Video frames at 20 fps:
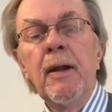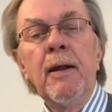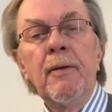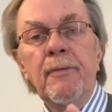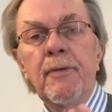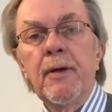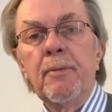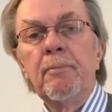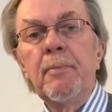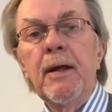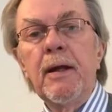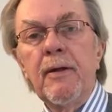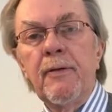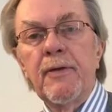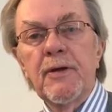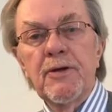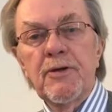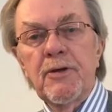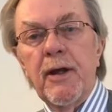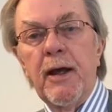that many of the
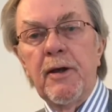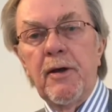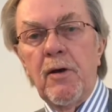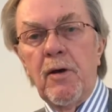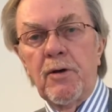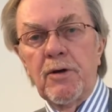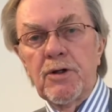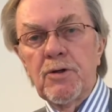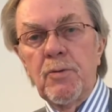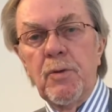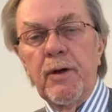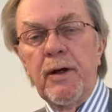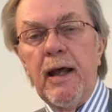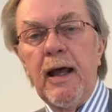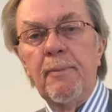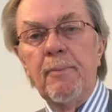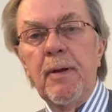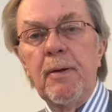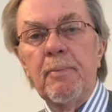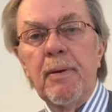stakeholders weren't
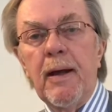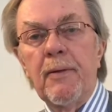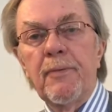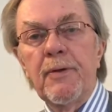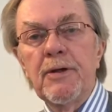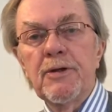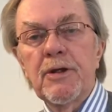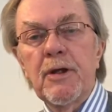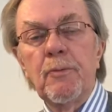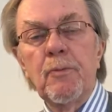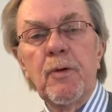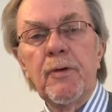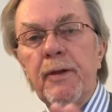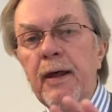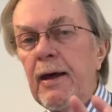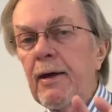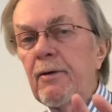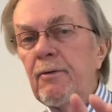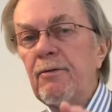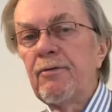happy about this, and
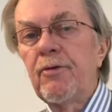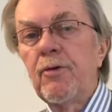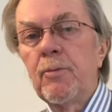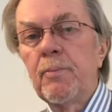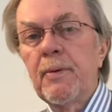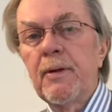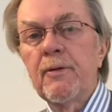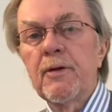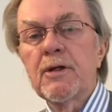without informing the